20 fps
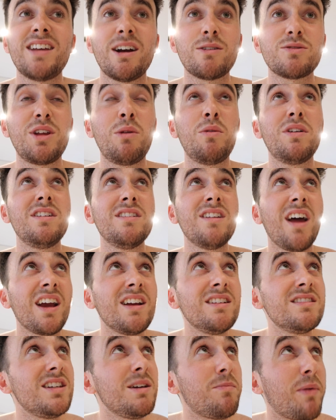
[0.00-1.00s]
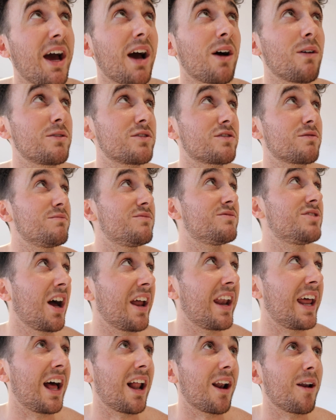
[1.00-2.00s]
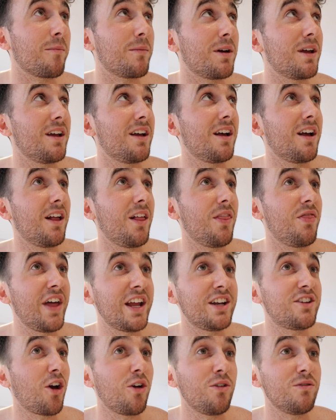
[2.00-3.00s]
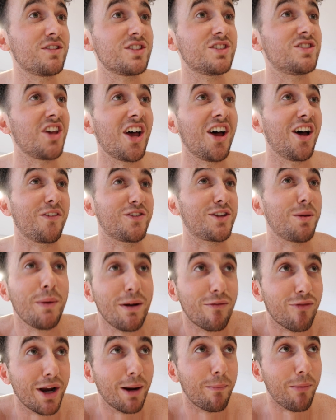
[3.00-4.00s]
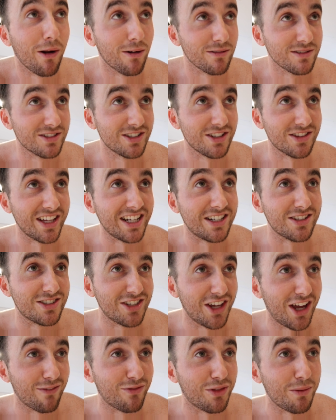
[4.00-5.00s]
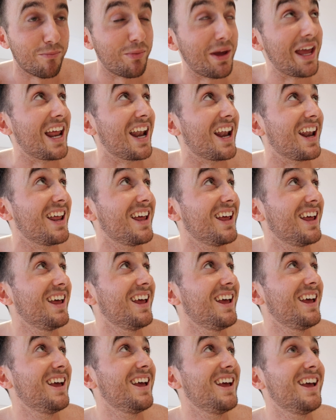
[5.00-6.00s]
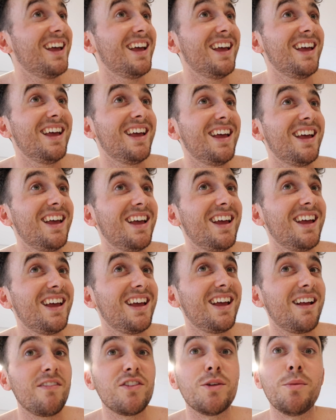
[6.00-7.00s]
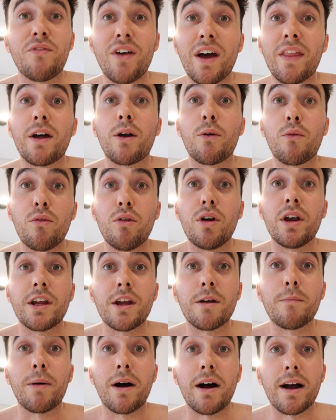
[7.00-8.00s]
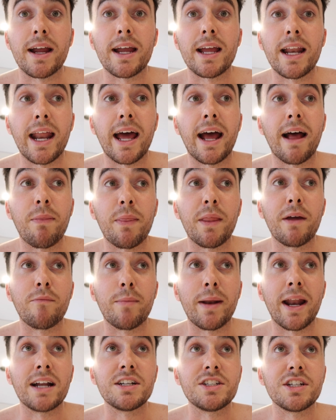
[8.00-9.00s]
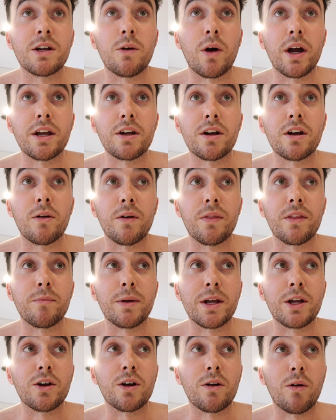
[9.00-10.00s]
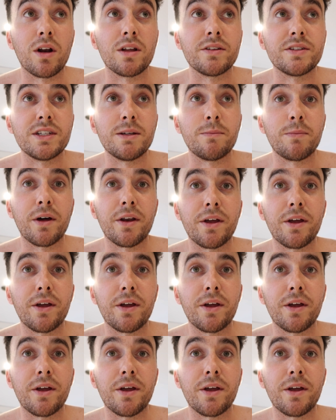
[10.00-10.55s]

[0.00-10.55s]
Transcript: Taps, they were £90 from Dunelm. They don't deserve to be reupholstered. They deserve the bin. To be fair, they're a really good bargain, and they've been actually quite good. They've been good quality, but